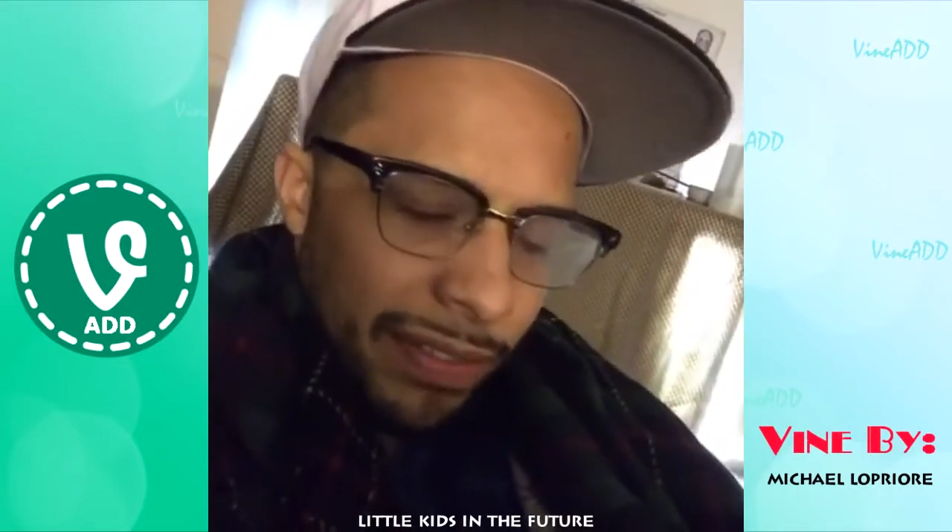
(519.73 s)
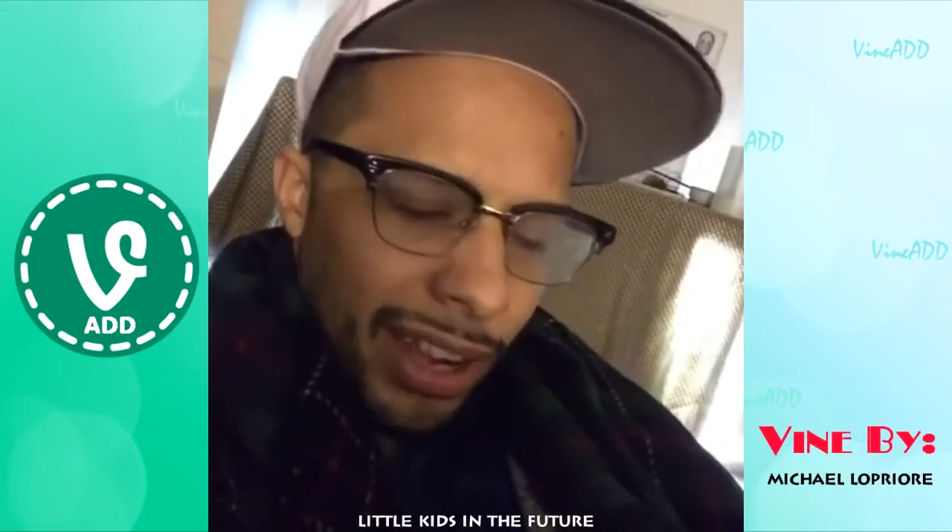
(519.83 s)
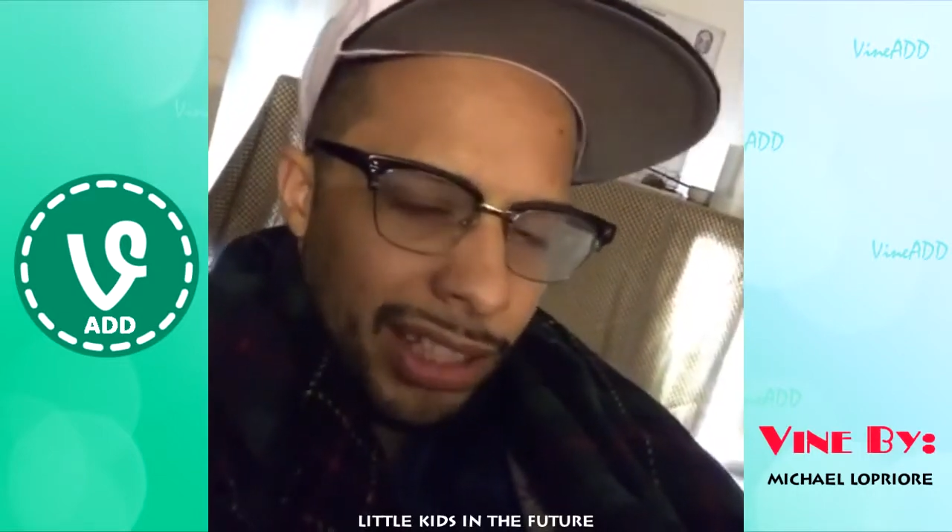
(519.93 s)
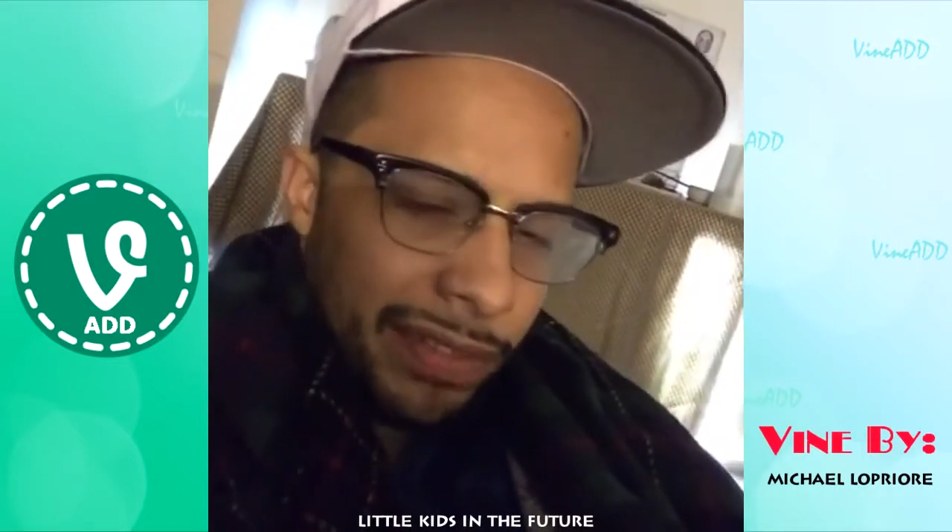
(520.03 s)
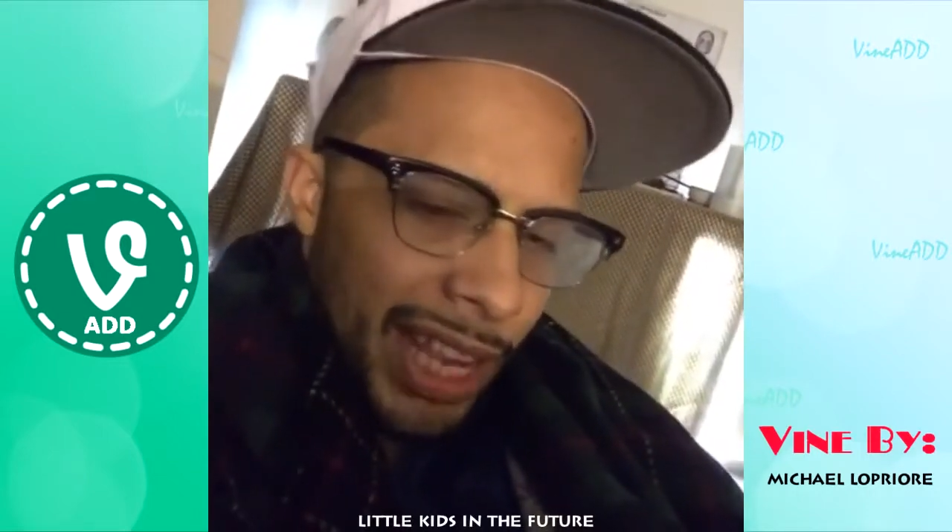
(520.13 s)

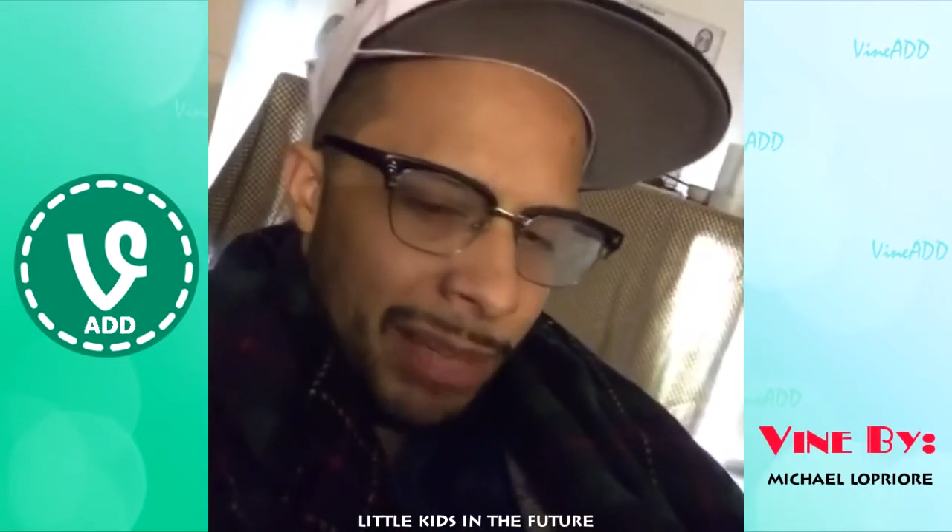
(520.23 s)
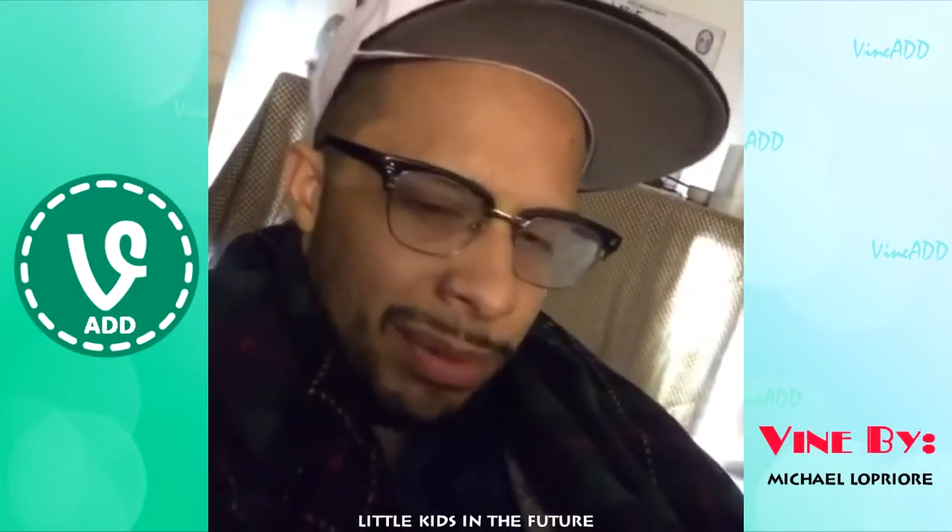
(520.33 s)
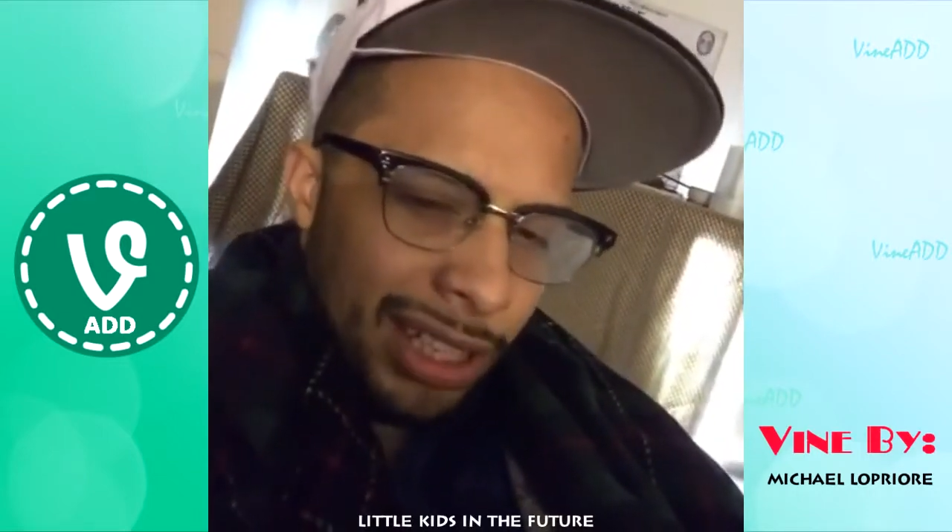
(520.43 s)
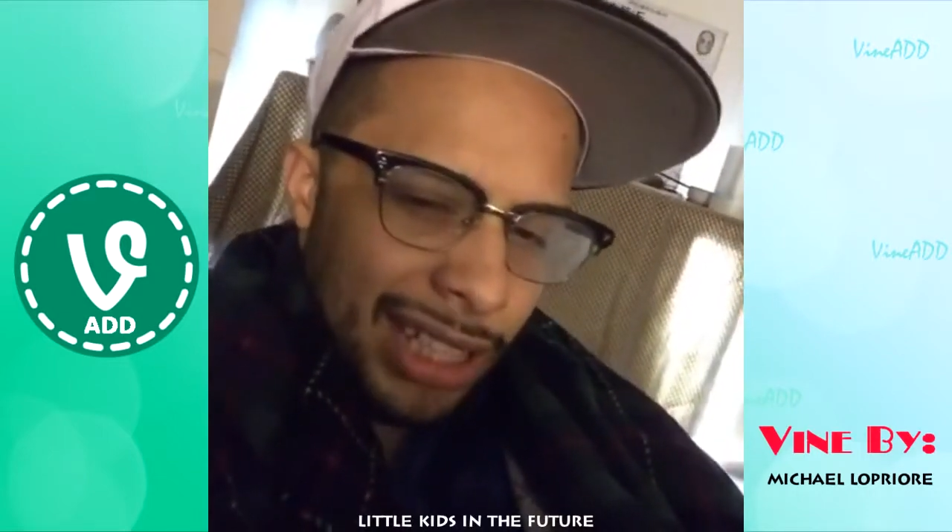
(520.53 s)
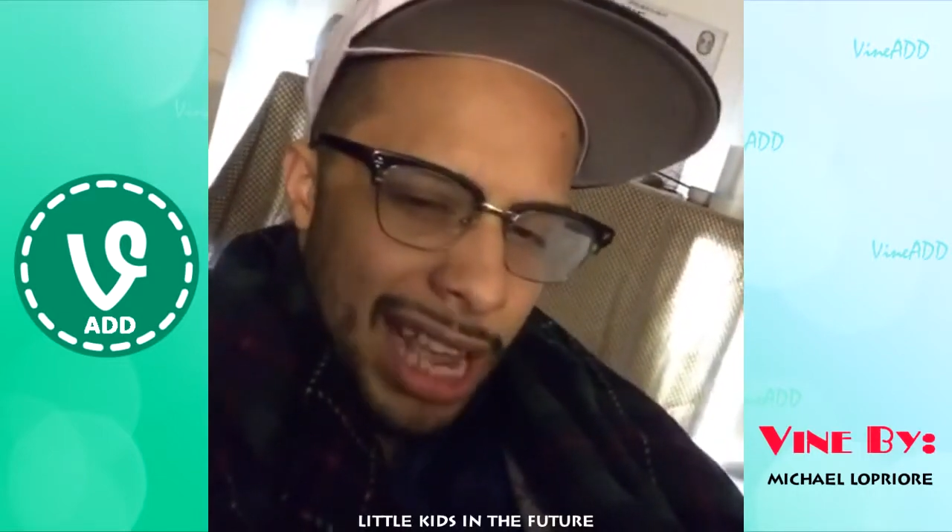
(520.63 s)
fuck is
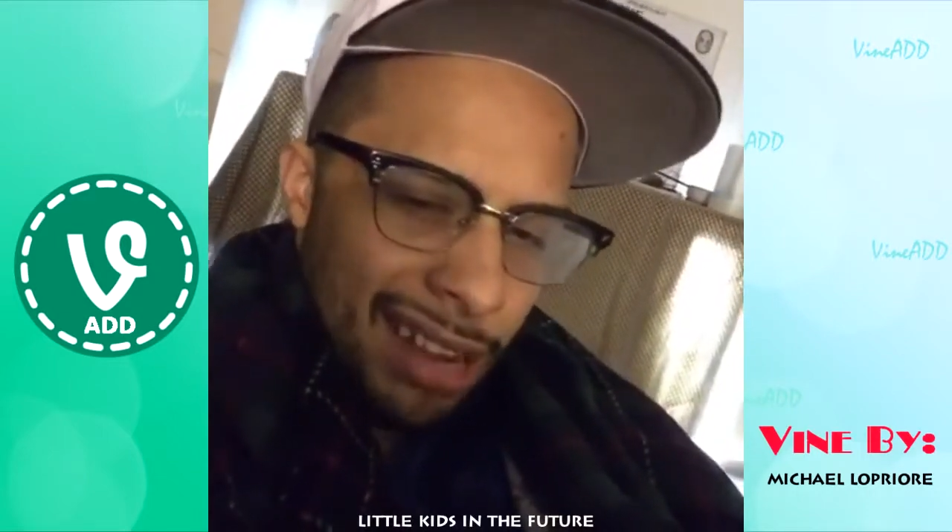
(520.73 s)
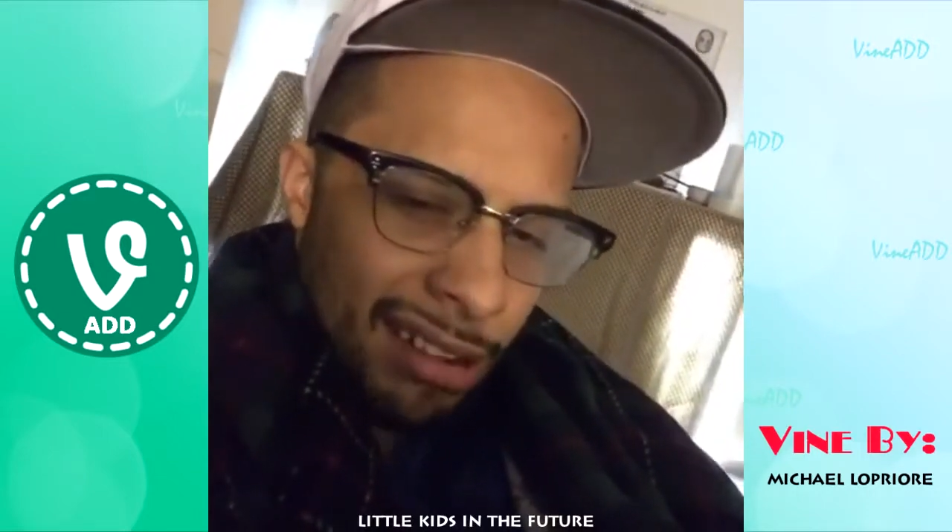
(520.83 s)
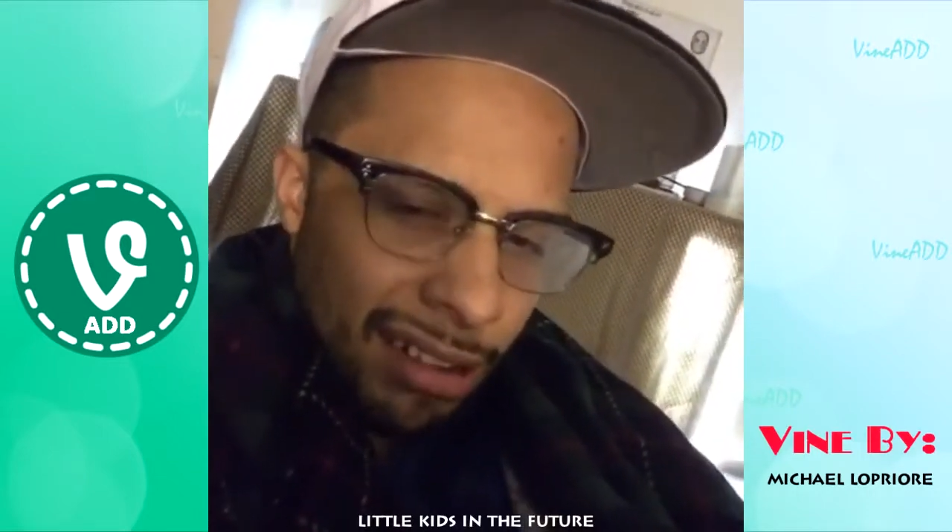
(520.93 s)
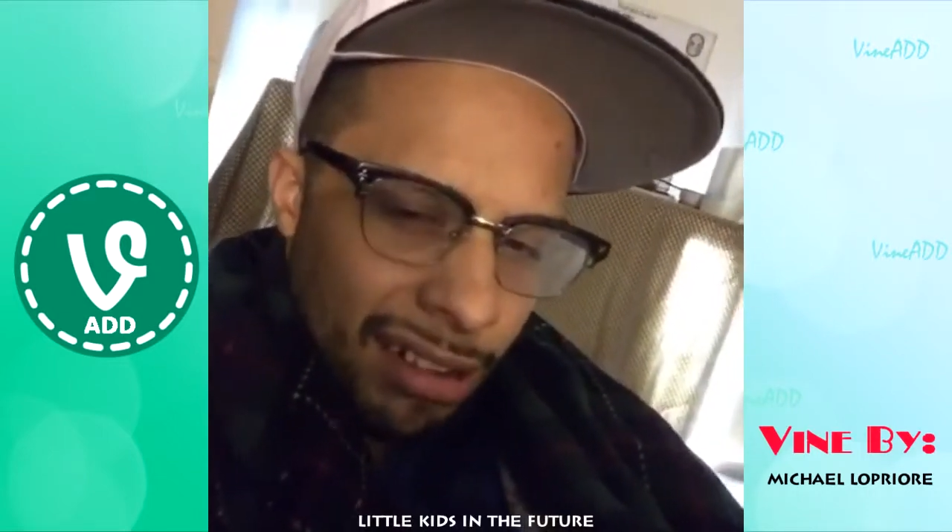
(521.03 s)
Facebook, Dad?